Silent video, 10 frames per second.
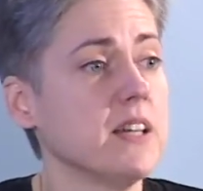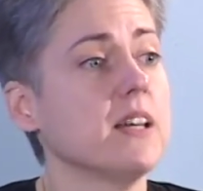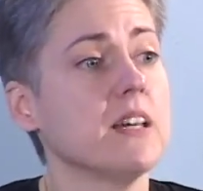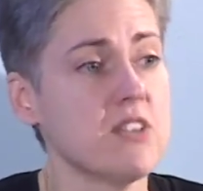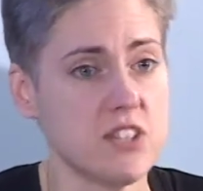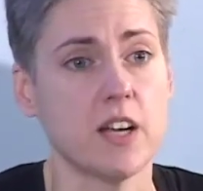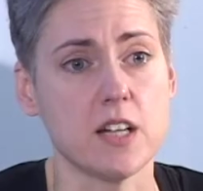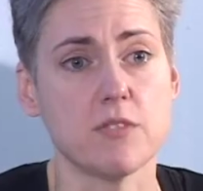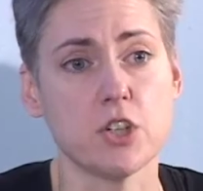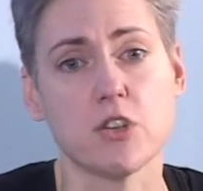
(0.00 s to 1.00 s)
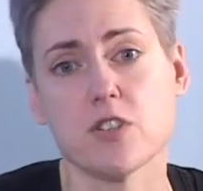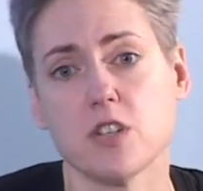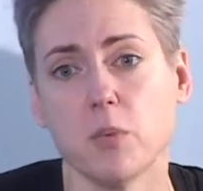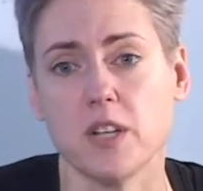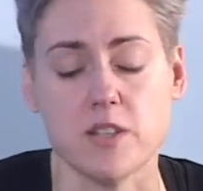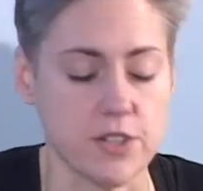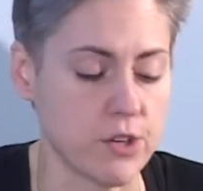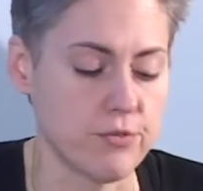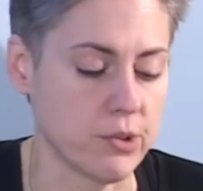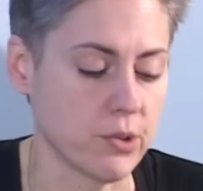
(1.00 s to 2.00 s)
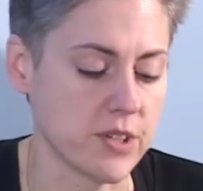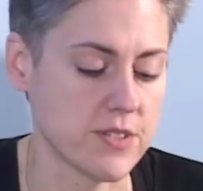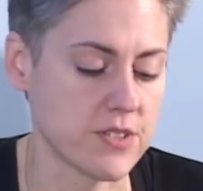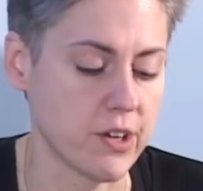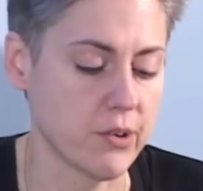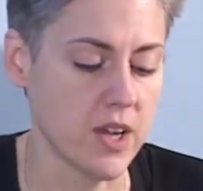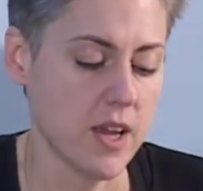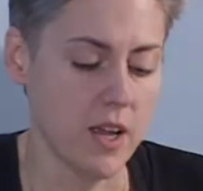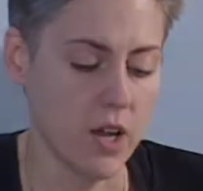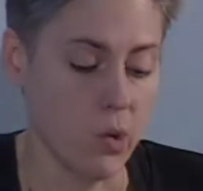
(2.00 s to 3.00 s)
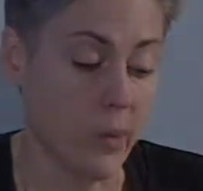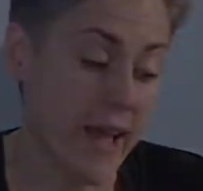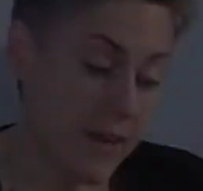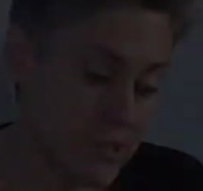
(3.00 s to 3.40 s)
I mean, it can give us the kind of courage that we need to go forward. So we